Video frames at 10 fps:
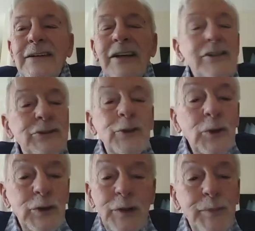is
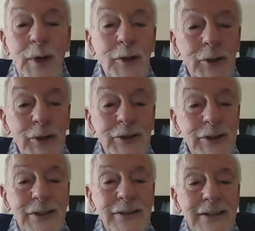not a
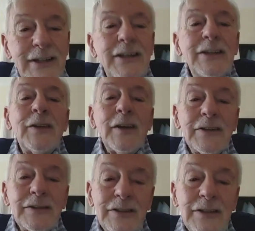monist. He
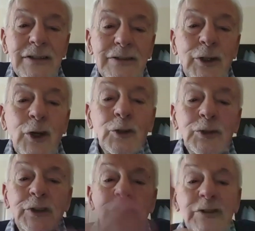thinks that
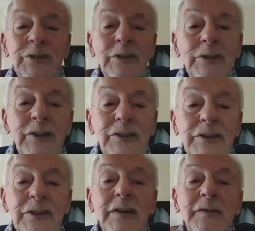
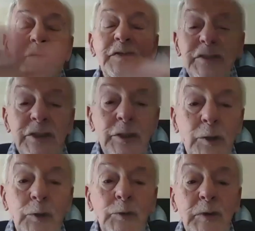consciousness and
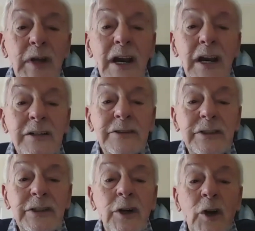physical
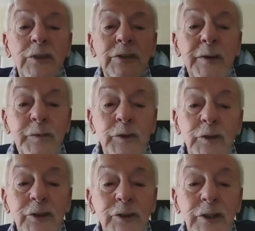reality are
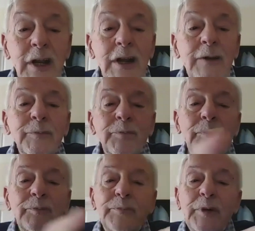different,
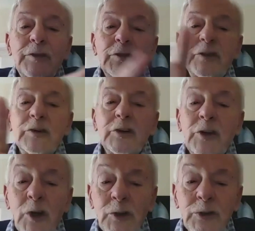but the
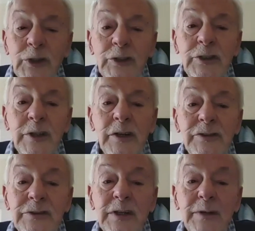
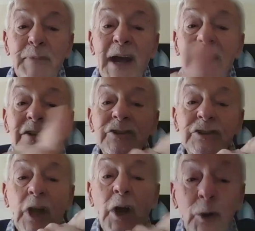consciousness
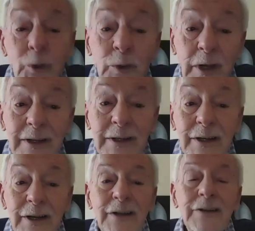depends wholly
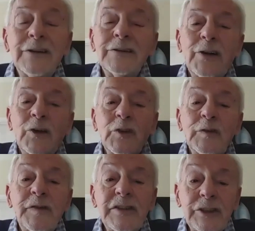on the
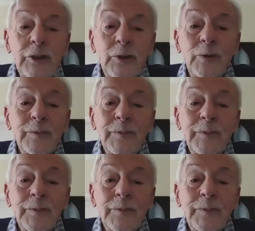physical.